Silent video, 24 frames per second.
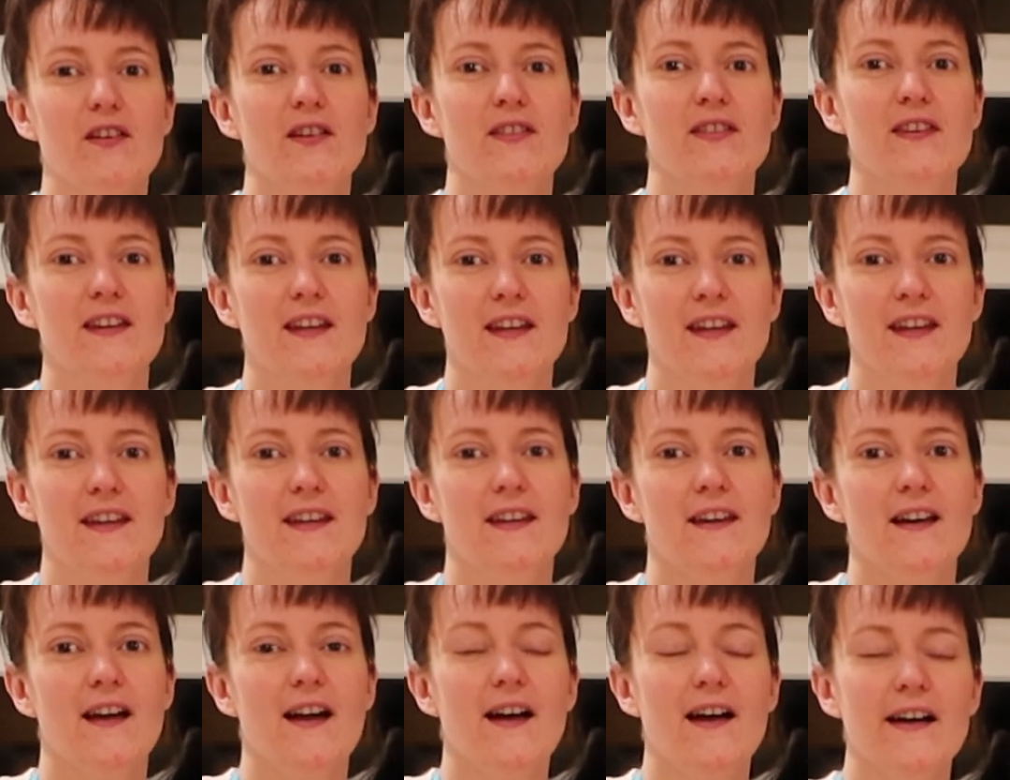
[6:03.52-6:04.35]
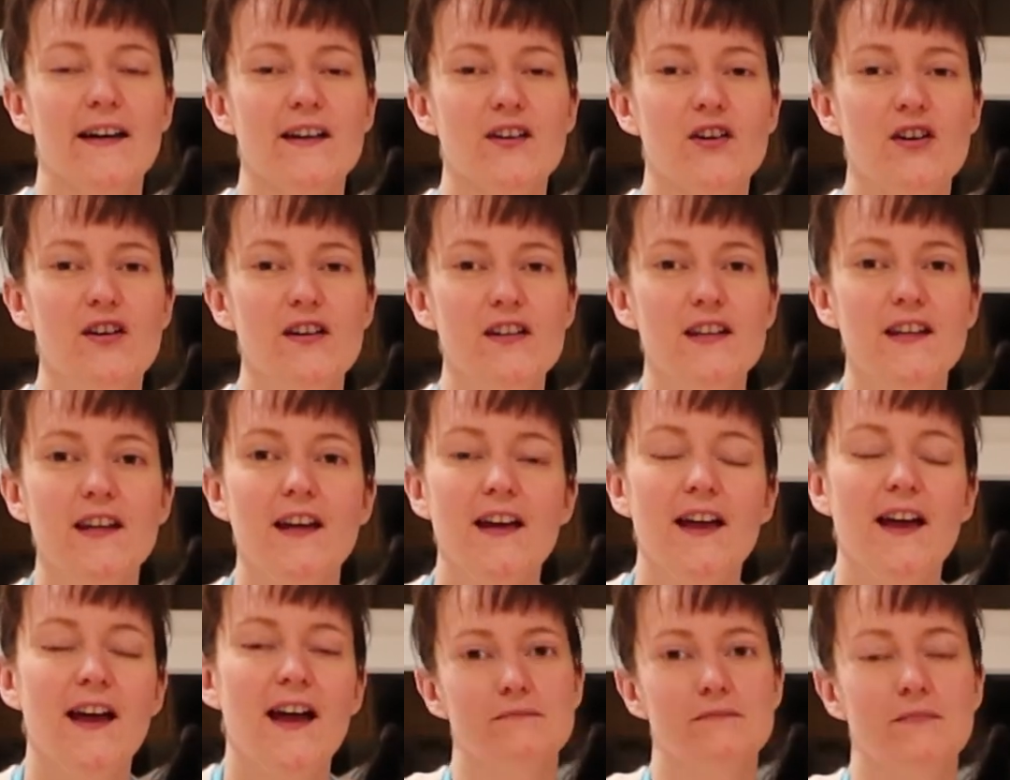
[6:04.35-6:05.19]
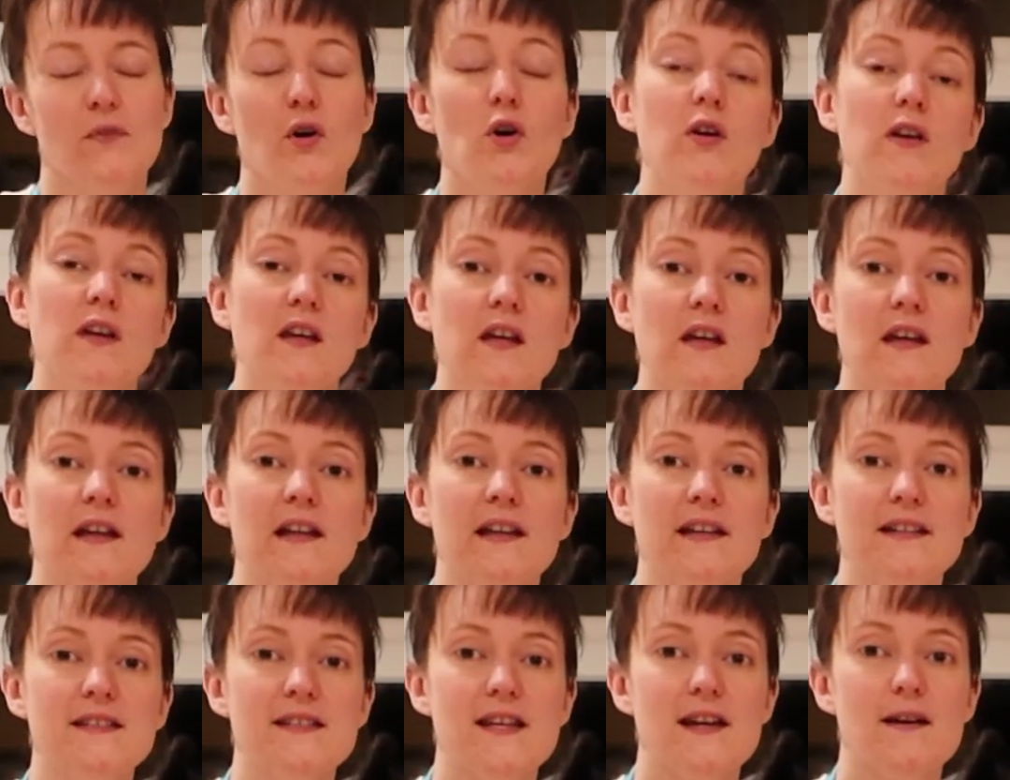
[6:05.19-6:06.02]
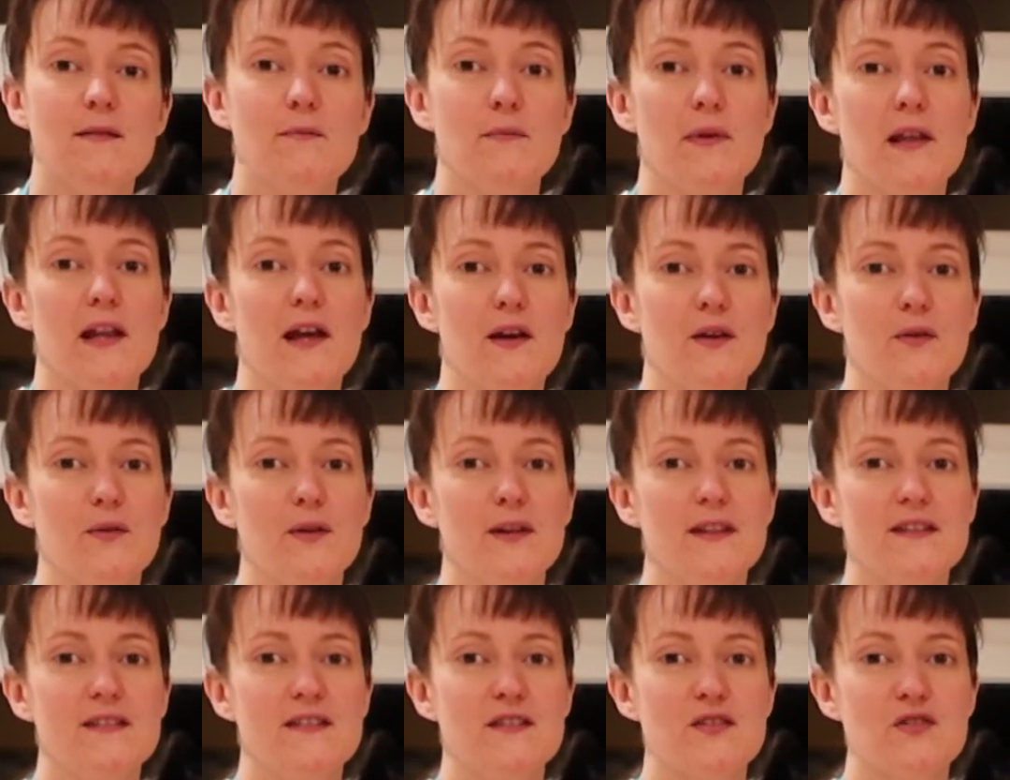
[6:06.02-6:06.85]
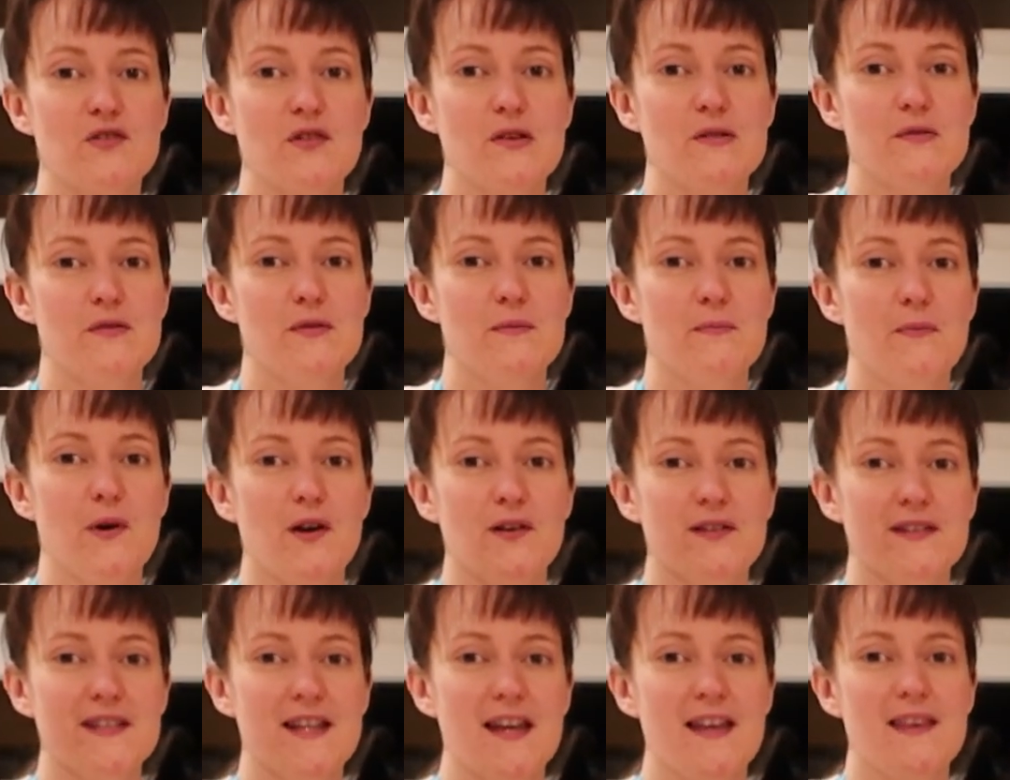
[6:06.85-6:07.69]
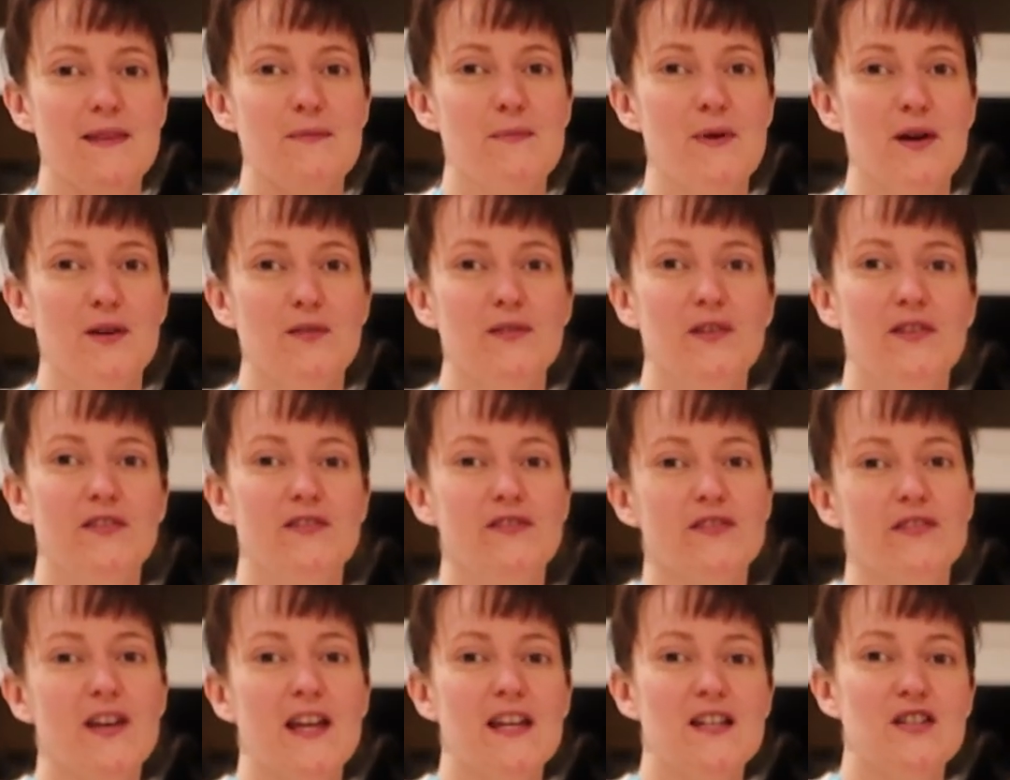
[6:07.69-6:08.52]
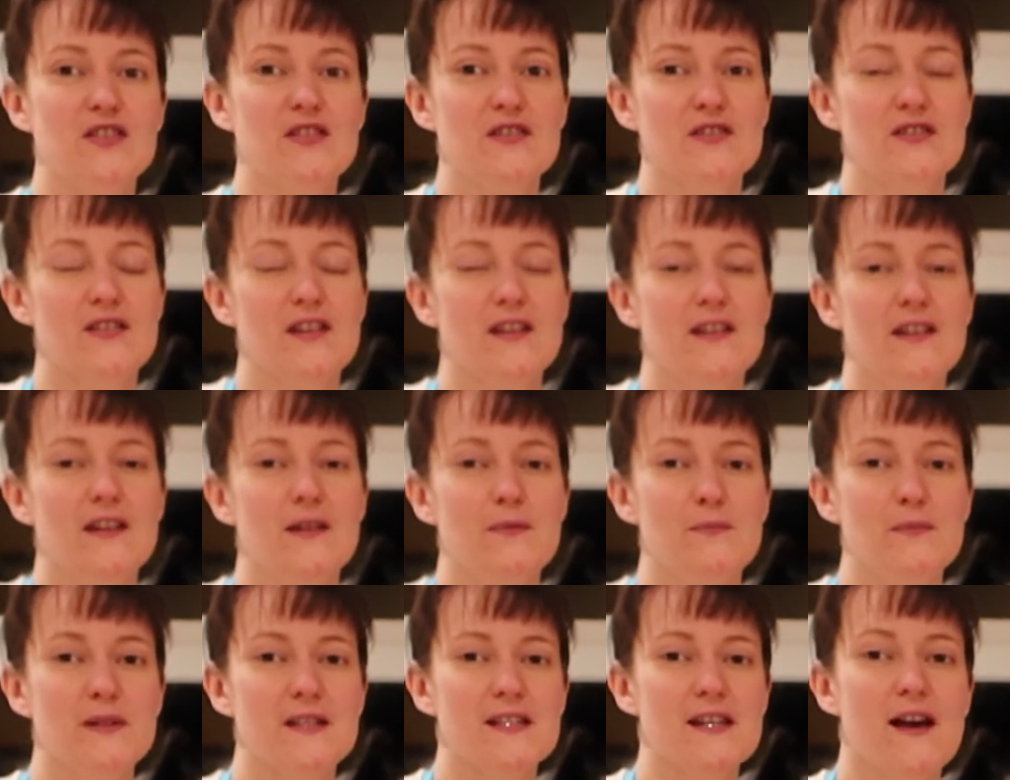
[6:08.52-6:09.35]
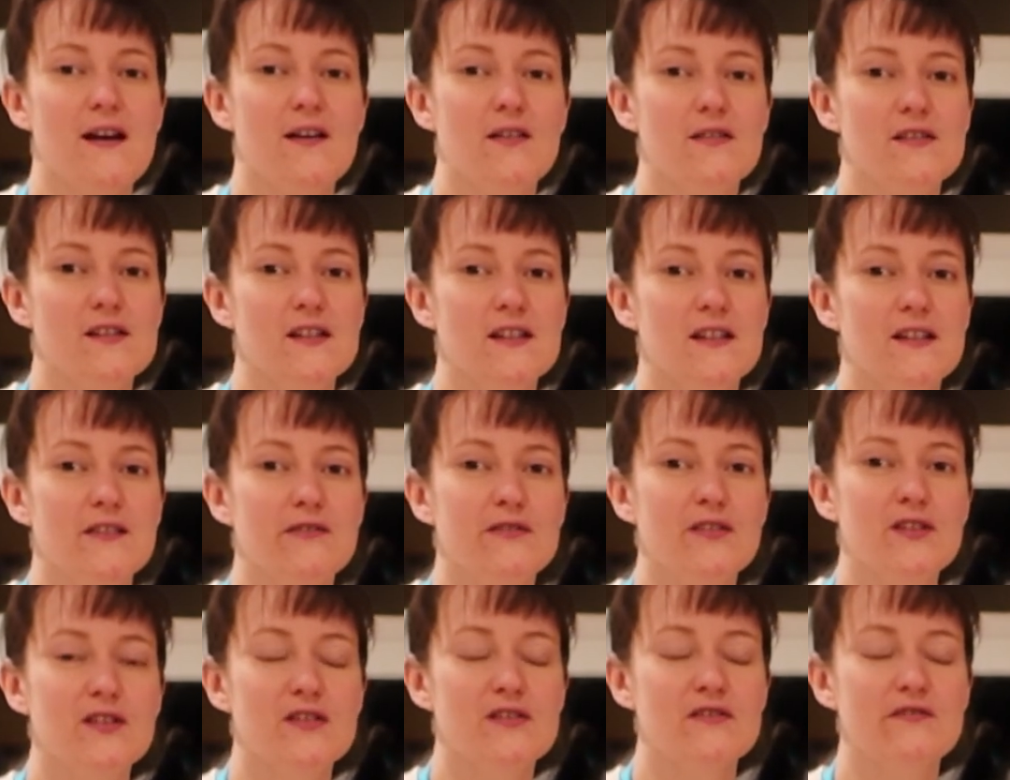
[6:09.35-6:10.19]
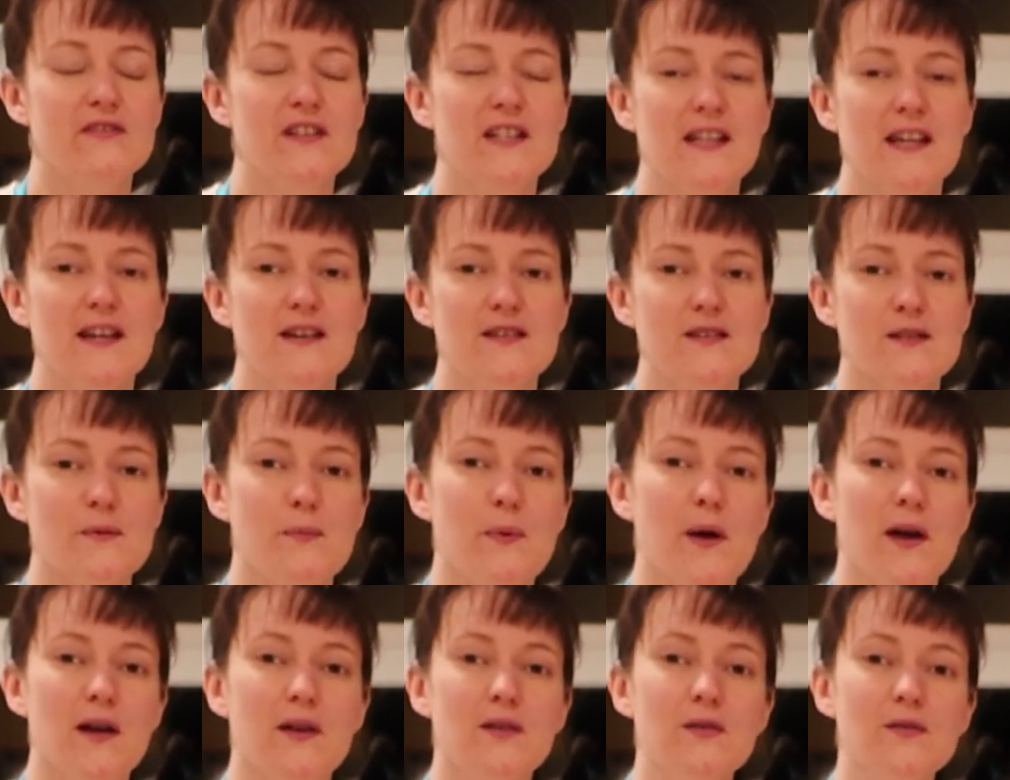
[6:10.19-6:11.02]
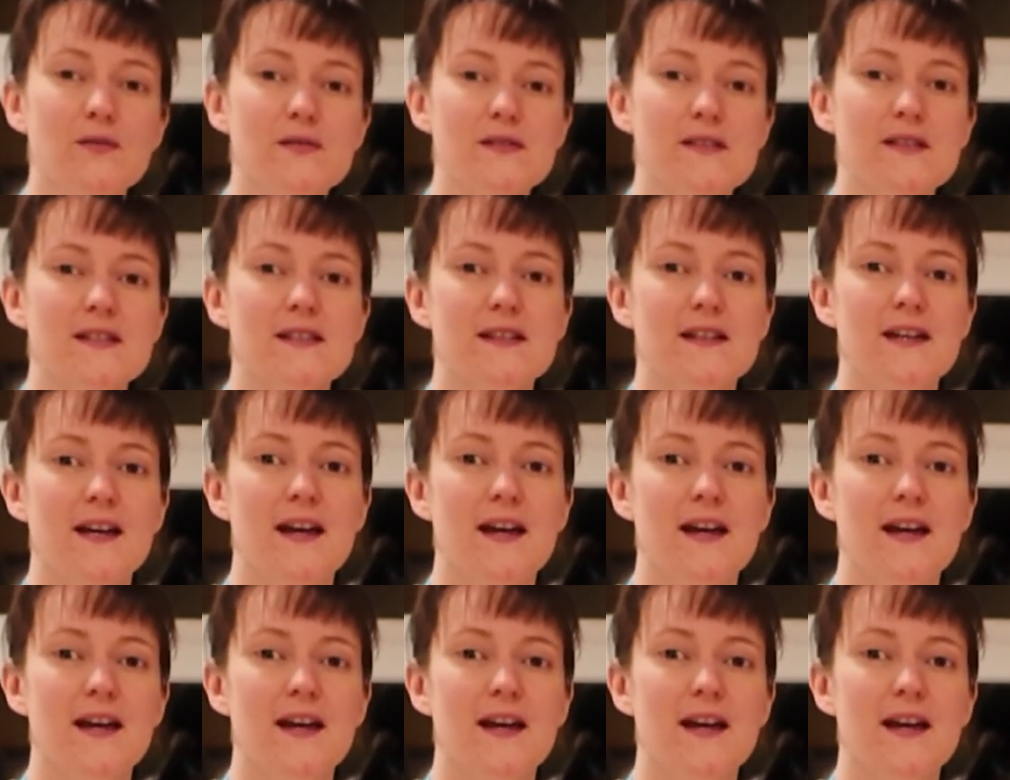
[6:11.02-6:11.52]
on the icon, or you can click down below in the description box and the bell notification so you don't miss out on any future videos I post.